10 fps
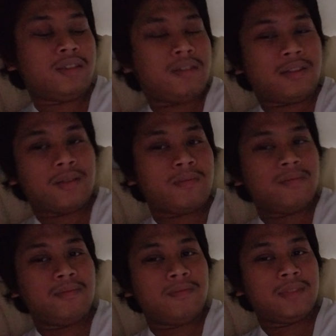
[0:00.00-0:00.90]
Um,
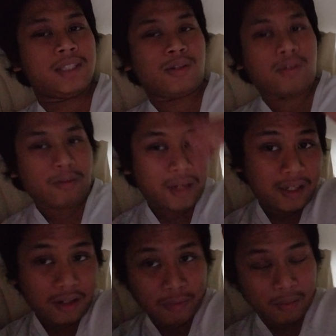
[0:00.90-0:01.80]
so you might hear
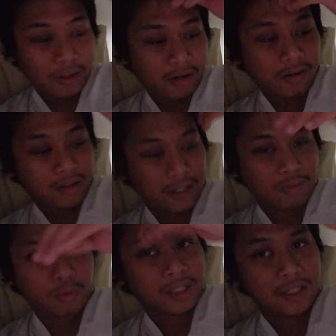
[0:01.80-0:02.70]
him in the background, kind of
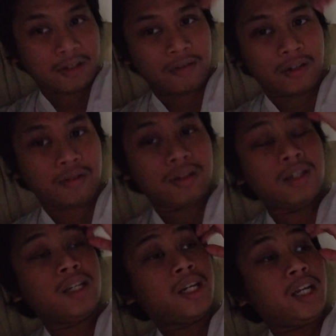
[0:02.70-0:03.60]
rustling around.
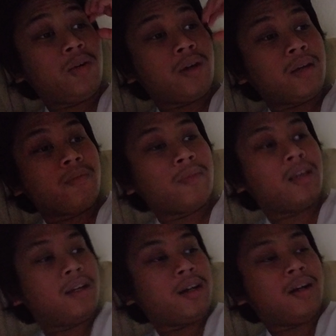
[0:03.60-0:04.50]
Anyway,
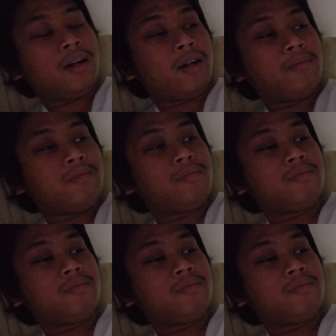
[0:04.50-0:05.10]
um,